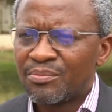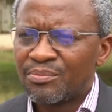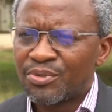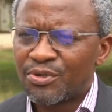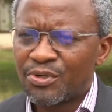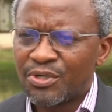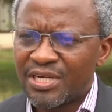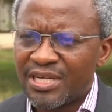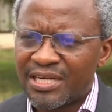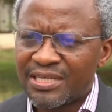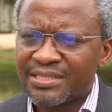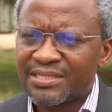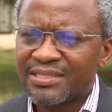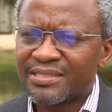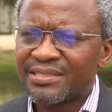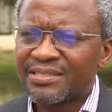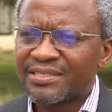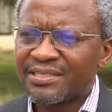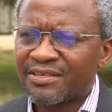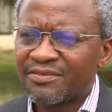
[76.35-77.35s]
products
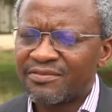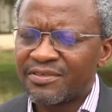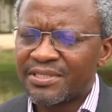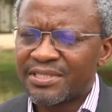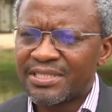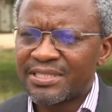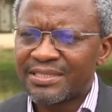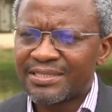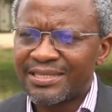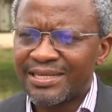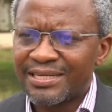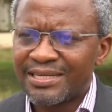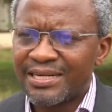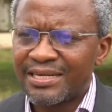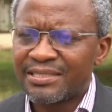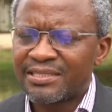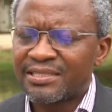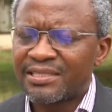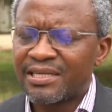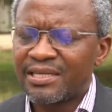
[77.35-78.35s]
and services that
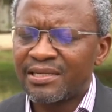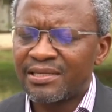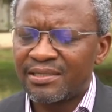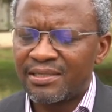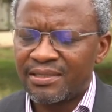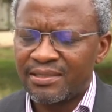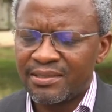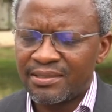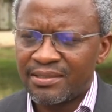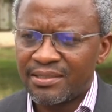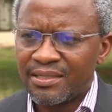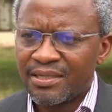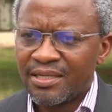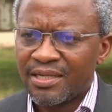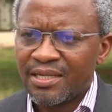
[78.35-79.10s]
are tailored